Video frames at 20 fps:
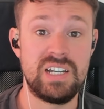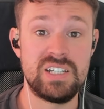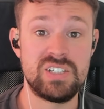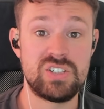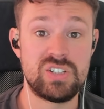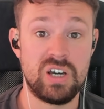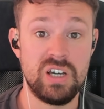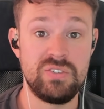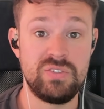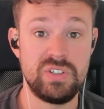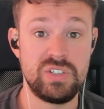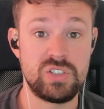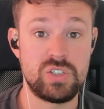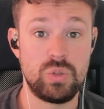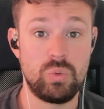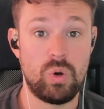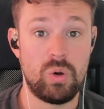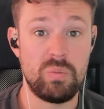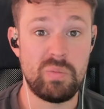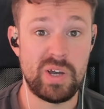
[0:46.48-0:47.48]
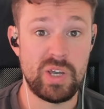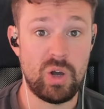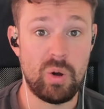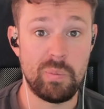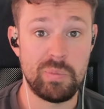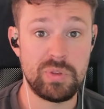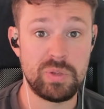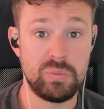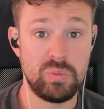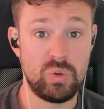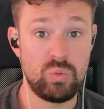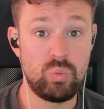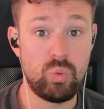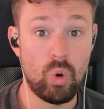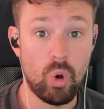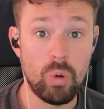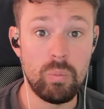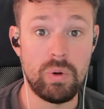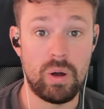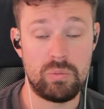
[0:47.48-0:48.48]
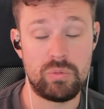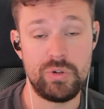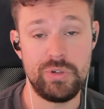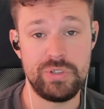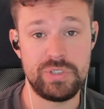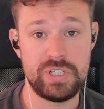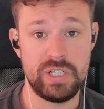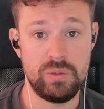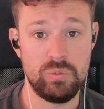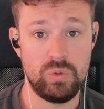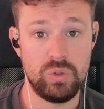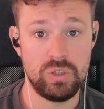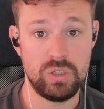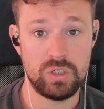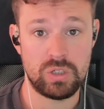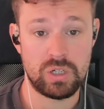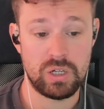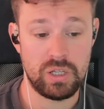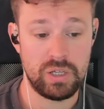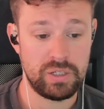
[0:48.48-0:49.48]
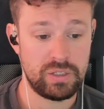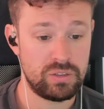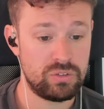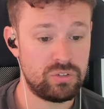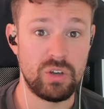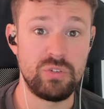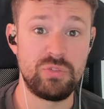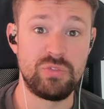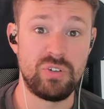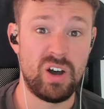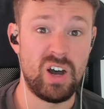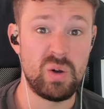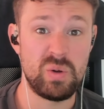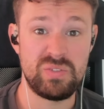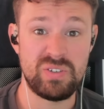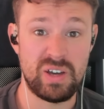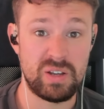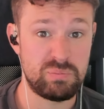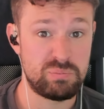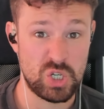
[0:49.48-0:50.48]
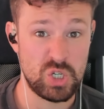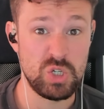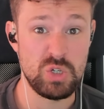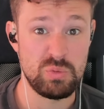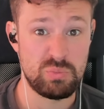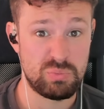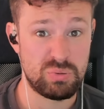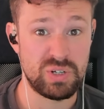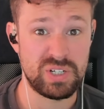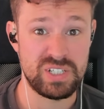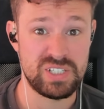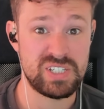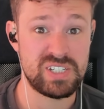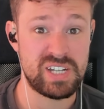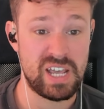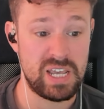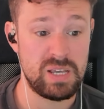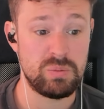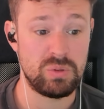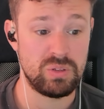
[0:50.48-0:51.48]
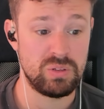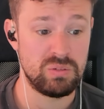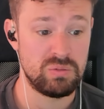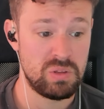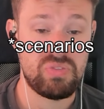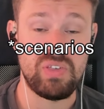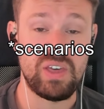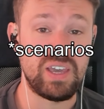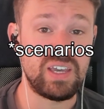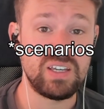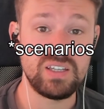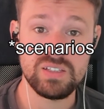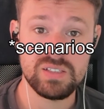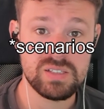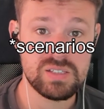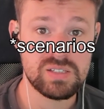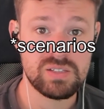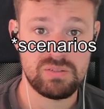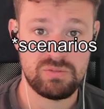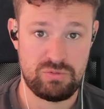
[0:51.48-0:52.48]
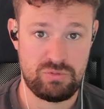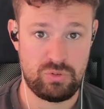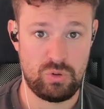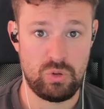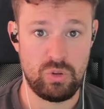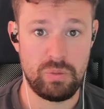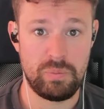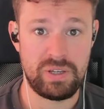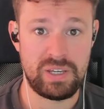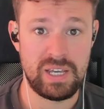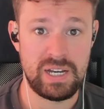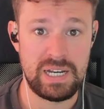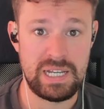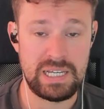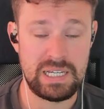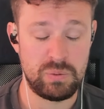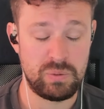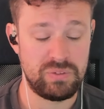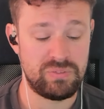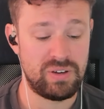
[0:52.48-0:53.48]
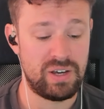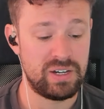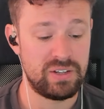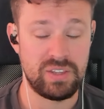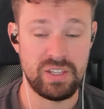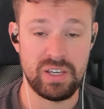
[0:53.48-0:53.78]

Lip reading: let's dive into what my optimal warm-up routine will look like. So far, we've had two pretty stable things. For the beginning, we've had